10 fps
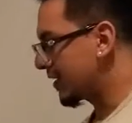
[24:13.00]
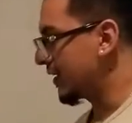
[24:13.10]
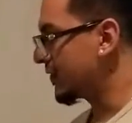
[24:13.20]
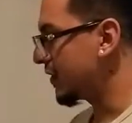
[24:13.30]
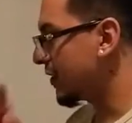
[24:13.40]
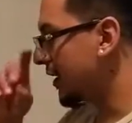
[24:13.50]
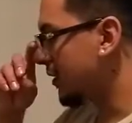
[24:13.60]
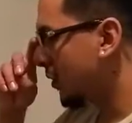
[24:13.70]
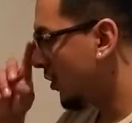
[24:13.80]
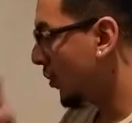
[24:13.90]
If they're like,
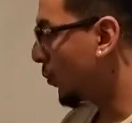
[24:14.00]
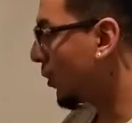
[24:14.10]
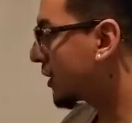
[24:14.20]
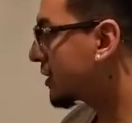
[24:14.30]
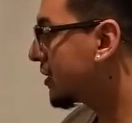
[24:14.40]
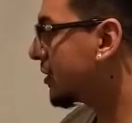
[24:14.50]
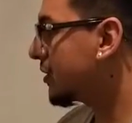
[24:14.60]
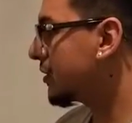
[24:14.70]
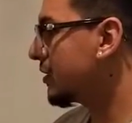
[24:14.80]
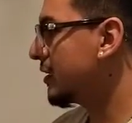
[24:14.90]
what
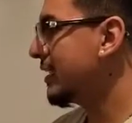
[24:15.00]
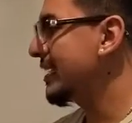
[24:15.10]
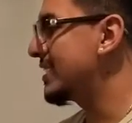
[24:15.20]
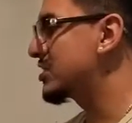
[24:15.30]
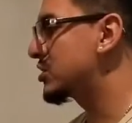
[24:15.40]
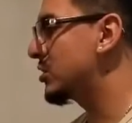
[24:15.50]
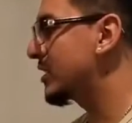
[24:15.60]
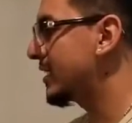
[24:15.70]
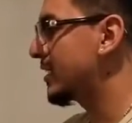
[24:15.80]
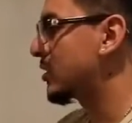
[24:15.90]
color is
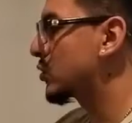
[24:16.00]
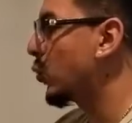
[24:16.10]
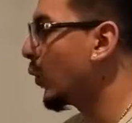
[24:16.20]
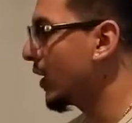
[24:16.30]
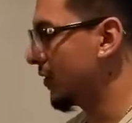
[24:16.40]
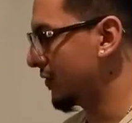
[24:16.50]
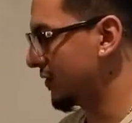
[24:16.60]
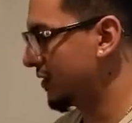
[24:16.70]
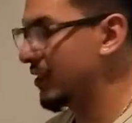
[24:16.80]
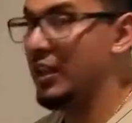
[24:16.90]
circuit 12?
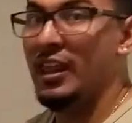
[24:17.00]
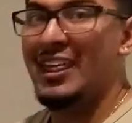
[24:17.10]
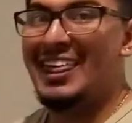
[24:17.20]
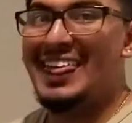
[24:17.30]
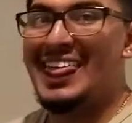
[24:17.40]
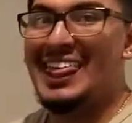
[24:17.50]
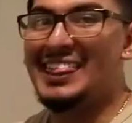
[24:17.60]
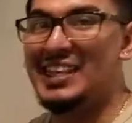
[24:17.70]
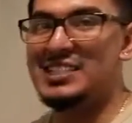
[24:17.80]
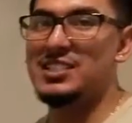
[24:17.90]

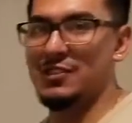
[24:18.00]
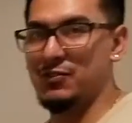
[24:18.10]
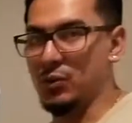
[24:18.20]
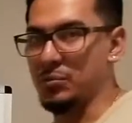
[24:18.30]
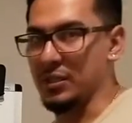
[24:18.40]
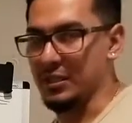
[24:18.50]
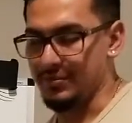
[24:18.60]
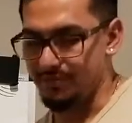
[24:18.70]
This is the formula.